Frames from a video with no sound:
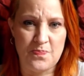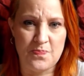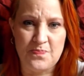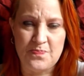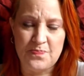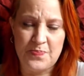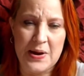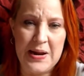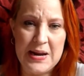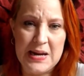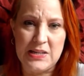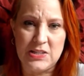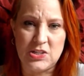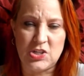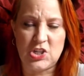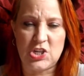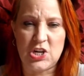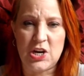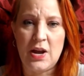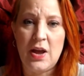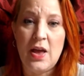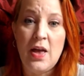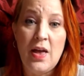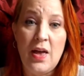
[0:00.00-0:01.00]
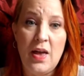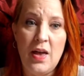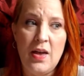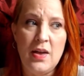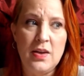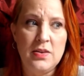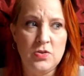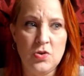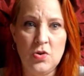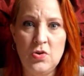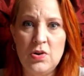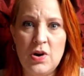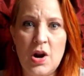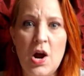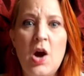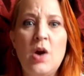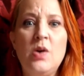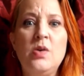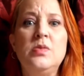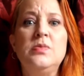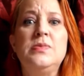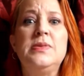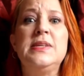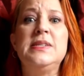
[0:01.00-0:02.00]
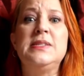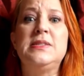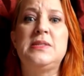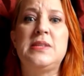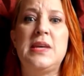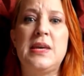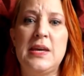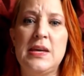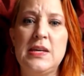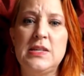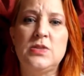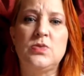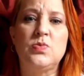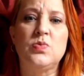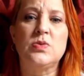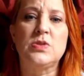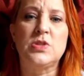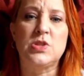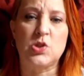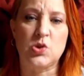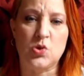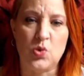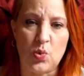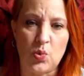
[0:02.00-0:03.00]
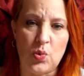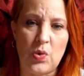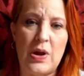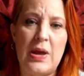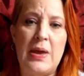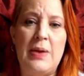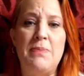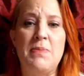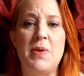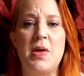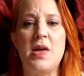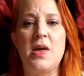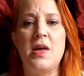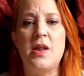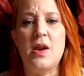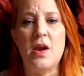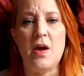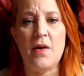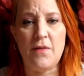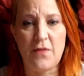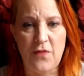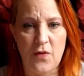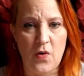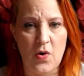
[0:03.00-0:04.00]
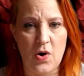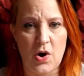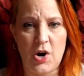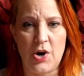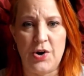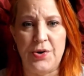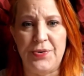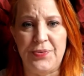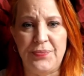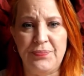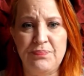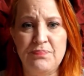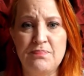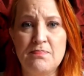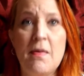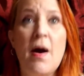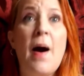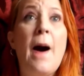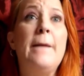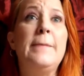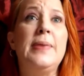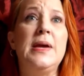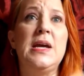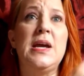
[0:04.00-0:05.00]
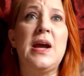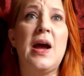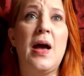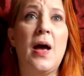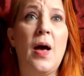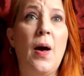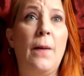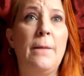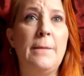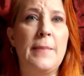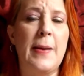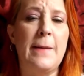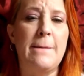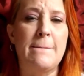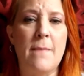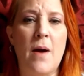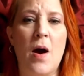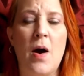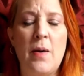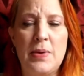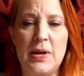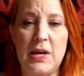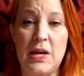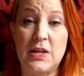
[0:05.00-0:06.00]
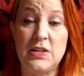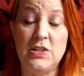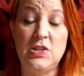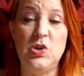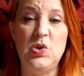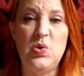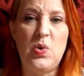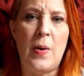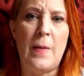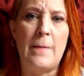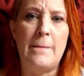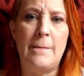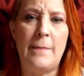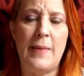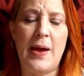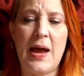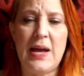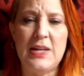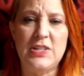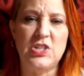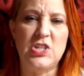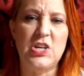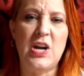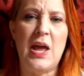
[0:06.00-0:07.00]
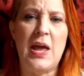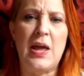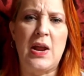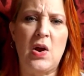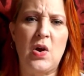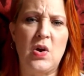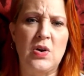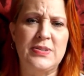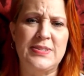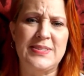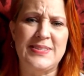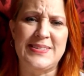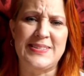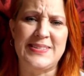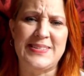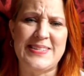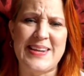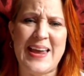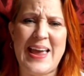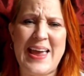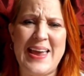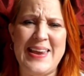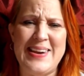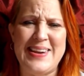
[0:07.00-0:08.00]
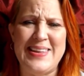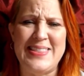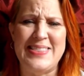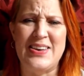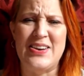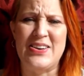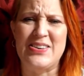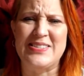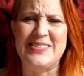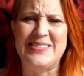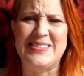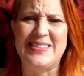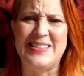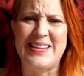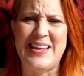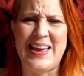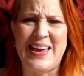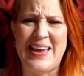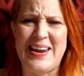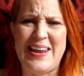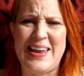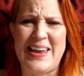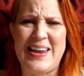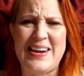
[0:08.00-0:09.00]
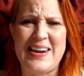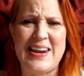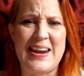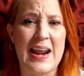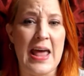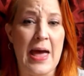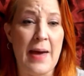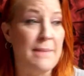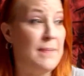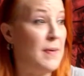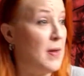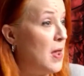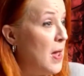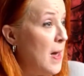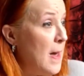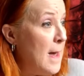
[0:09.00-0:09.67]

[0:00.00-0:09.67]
beach you know these kids were screaming for her. Mommy, help me. Mommy, can you imagine? And her standing there and letting it happen.